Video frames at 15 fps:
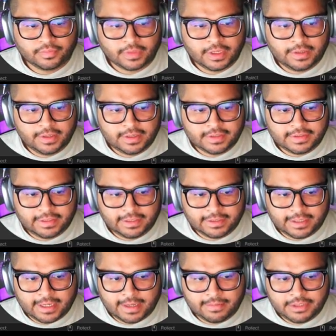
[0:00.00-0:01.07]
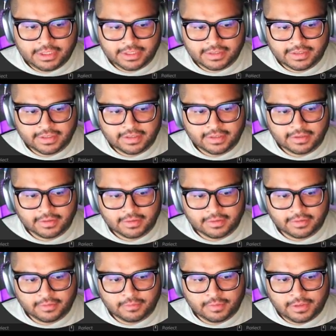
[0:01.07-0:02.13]
and then select object,
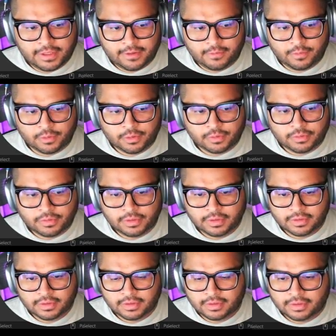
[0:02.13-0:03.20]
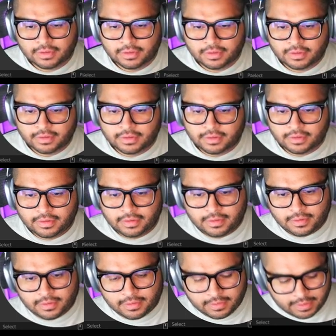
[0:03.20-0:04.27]
then world,
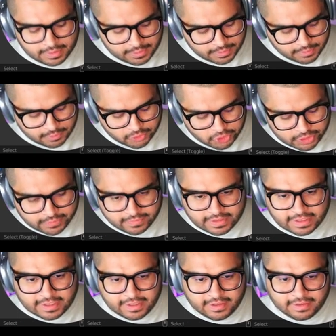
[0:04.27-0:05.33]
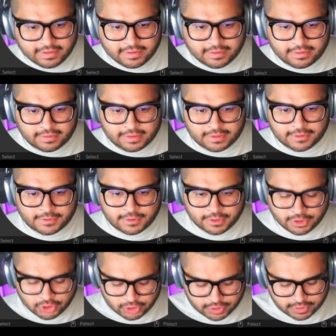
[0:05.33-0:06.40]
then do shift A, then
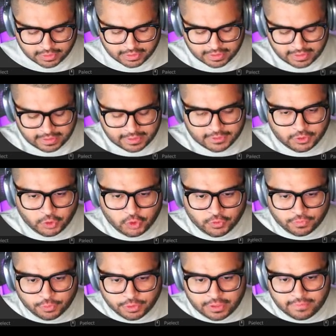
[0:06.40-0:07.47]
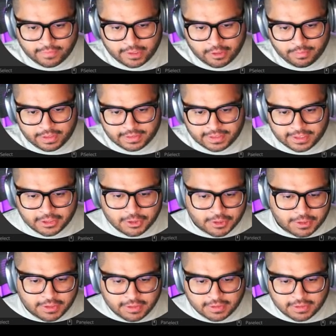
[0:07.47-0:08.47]
search, and then search for environment texture.